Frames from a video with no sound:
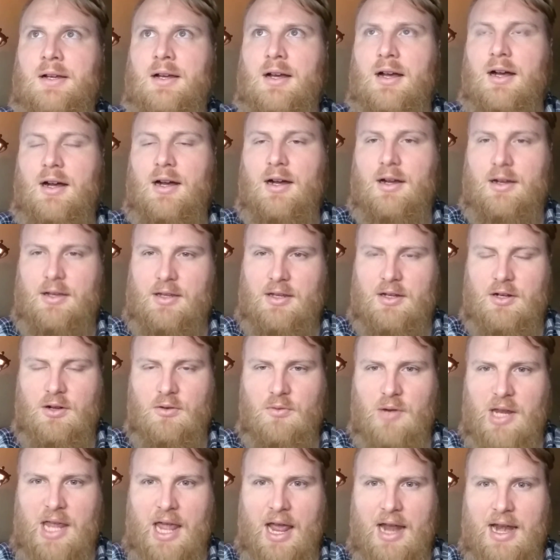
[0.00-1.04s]

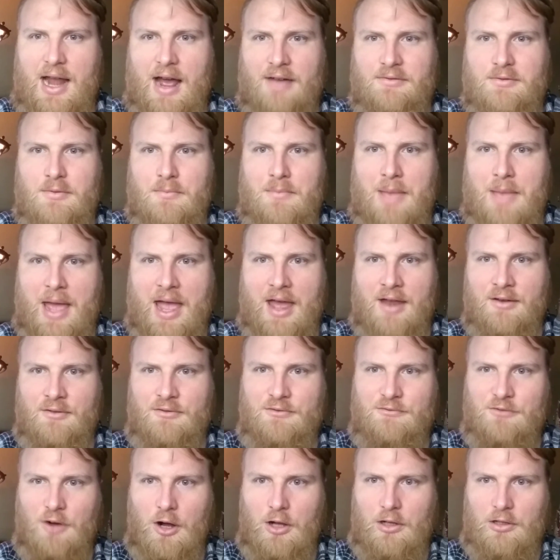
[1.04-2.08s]
We can't have a man
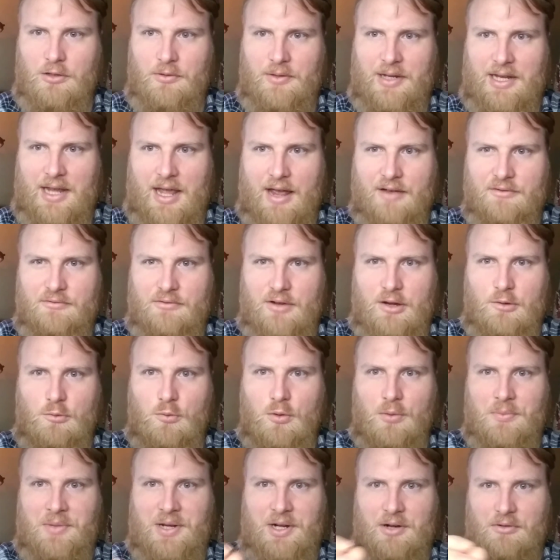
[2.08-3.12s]
following every
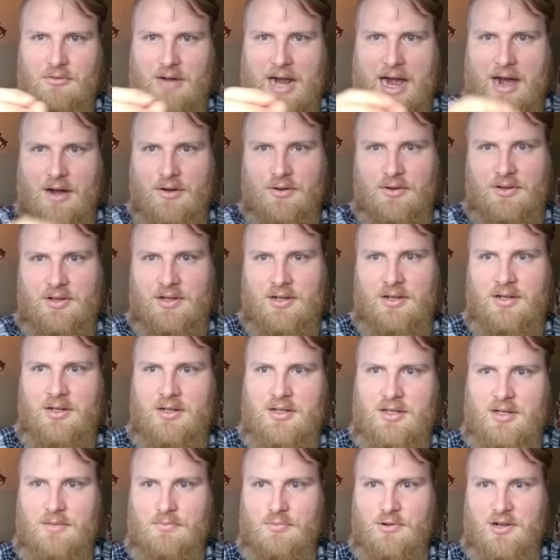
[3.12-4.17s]
woman around
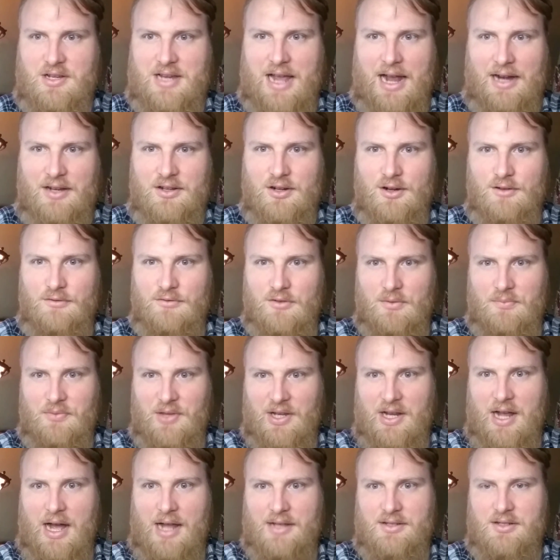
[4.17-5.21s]
to protect her from the
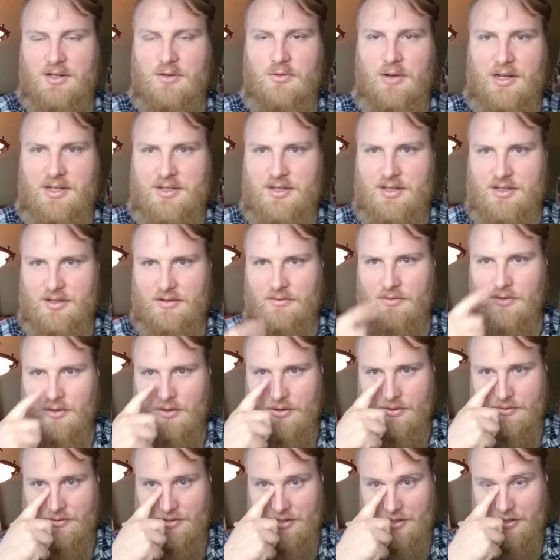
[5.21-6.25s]
consequences of her
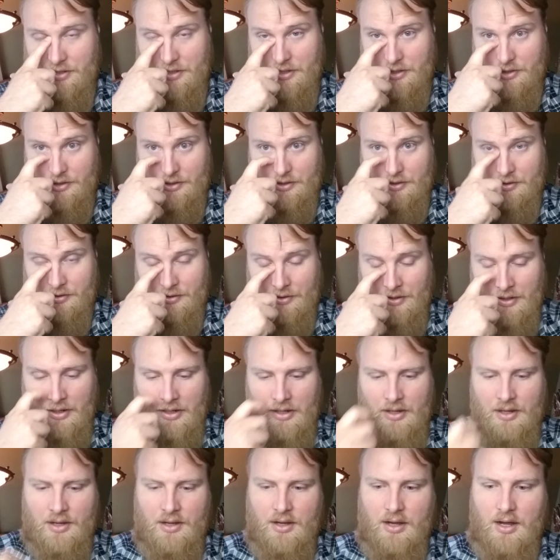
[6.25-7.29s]
own decisions.
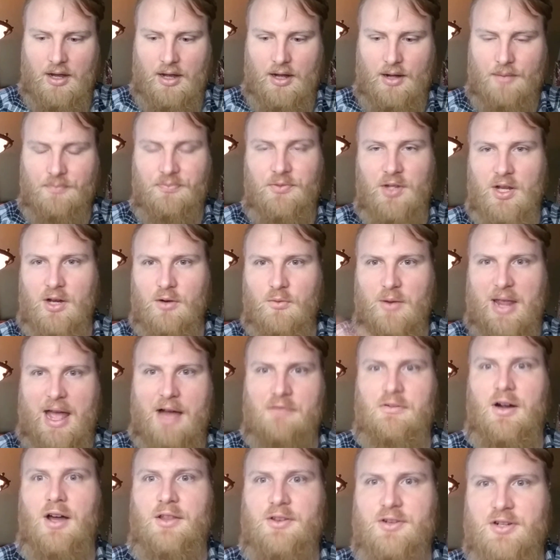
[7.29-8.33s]
We
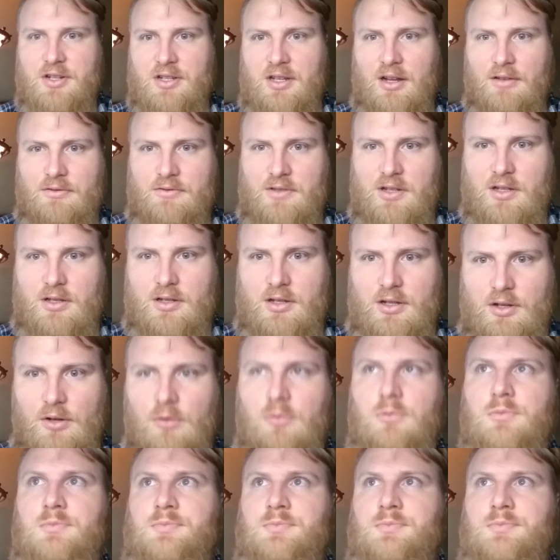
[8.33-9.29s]
have other stuff to do.